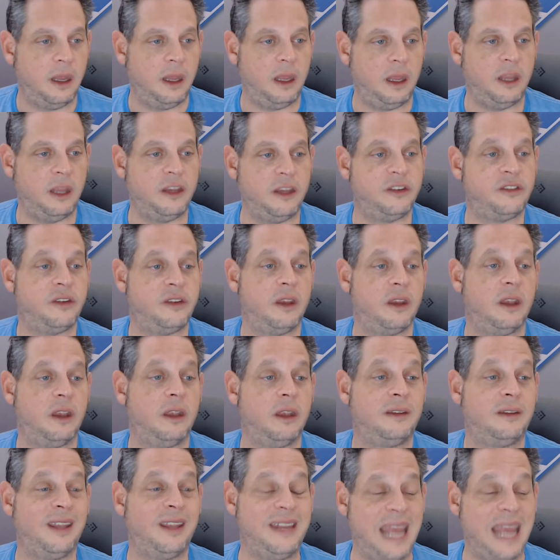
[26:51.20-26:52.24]
is
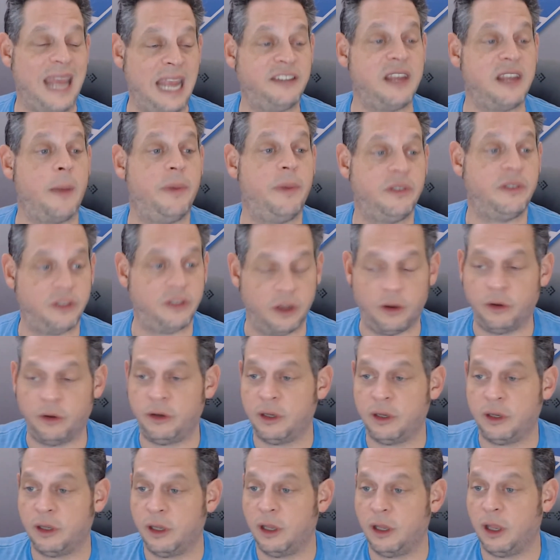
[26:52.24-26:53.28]
today's episode
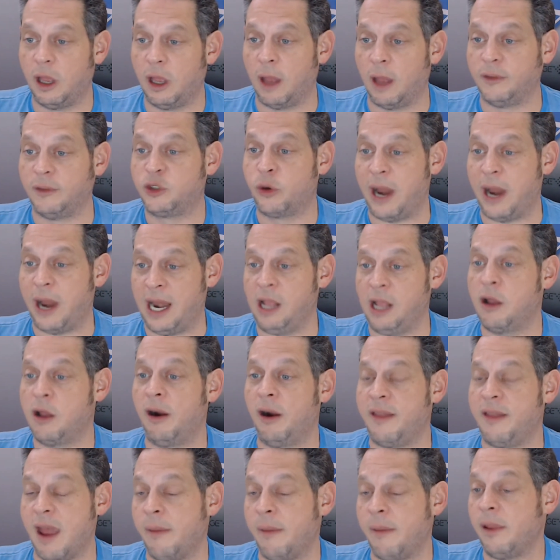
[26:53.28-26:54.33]
of Trading
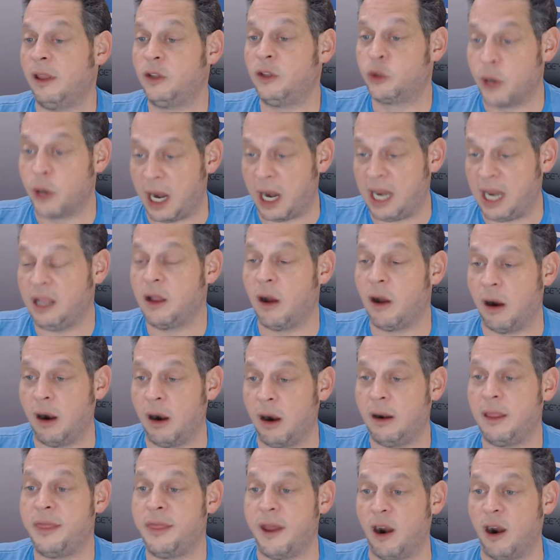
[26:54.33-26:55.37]
Card
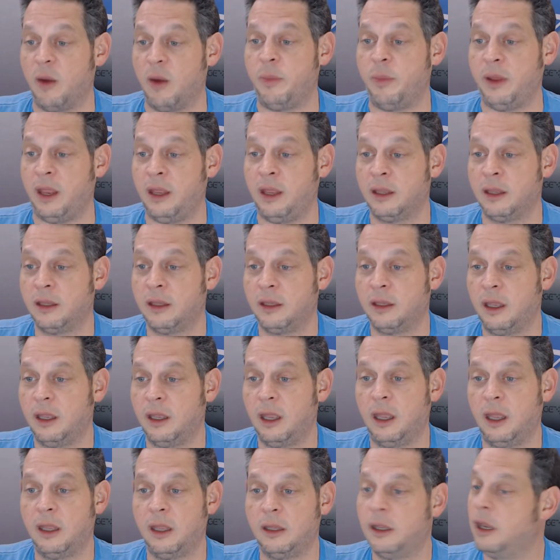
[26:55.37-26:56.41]
Therapy
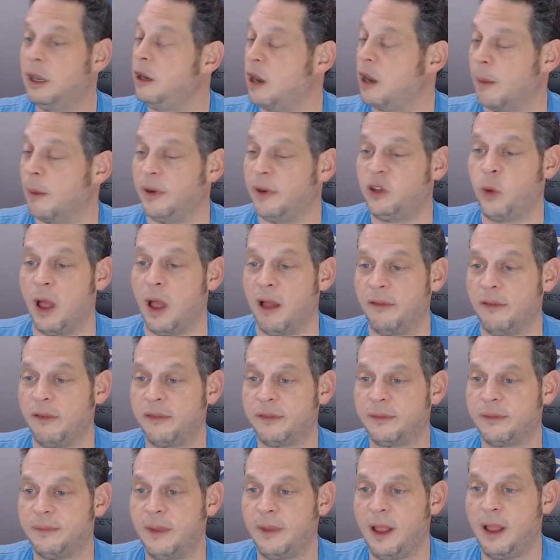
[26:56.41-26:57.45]
number
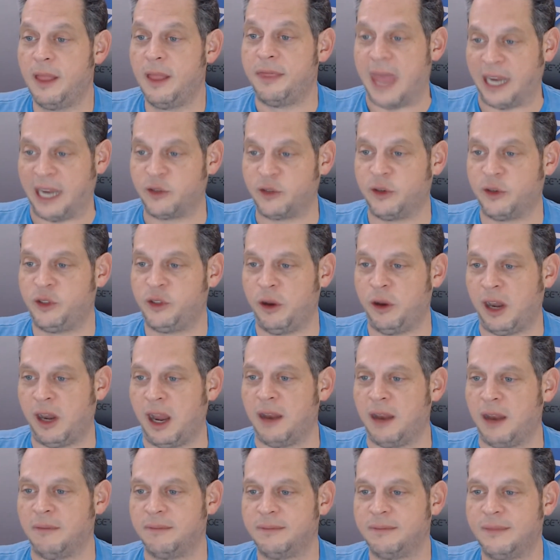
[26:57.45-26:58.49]
12. Thanks for tuning
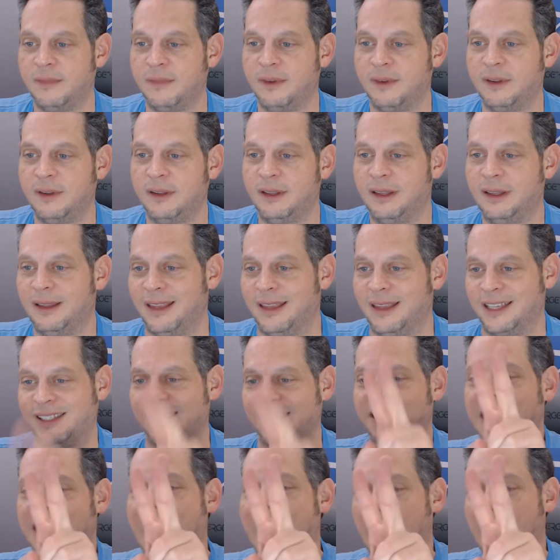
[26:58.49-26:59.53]
in. This is the
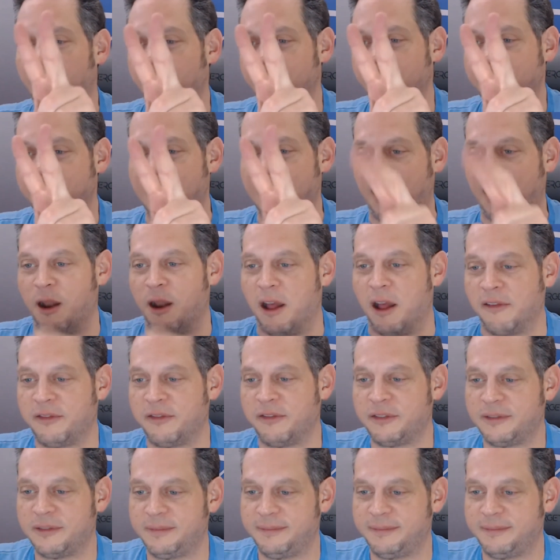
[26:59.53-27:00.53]
doctor signing off.